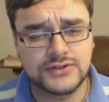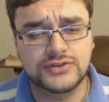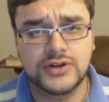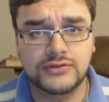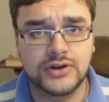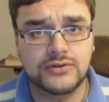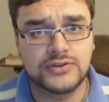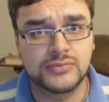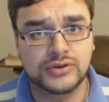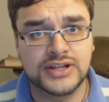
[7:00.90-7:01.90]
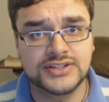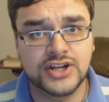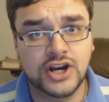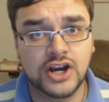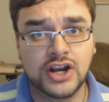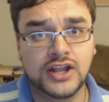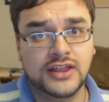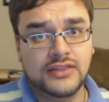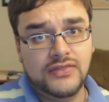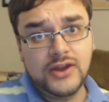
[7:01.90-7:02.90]
of you who don't know who the Bereans are,
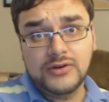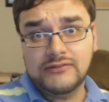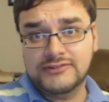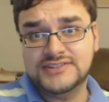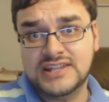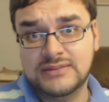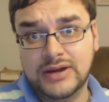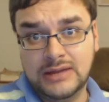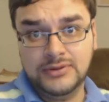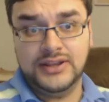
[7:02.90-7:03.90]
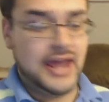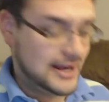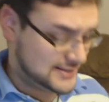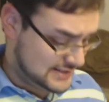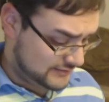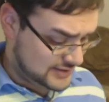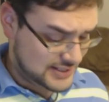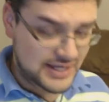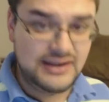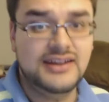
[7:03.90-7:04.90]
they're referenced in the Bible in Acts
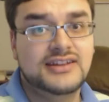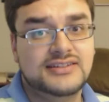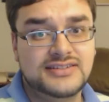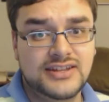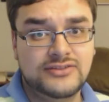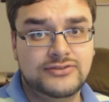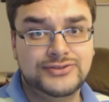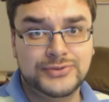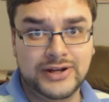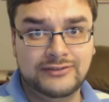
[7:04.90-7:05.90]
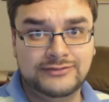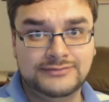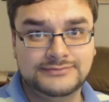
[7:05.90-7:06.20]
17, 10 through 12.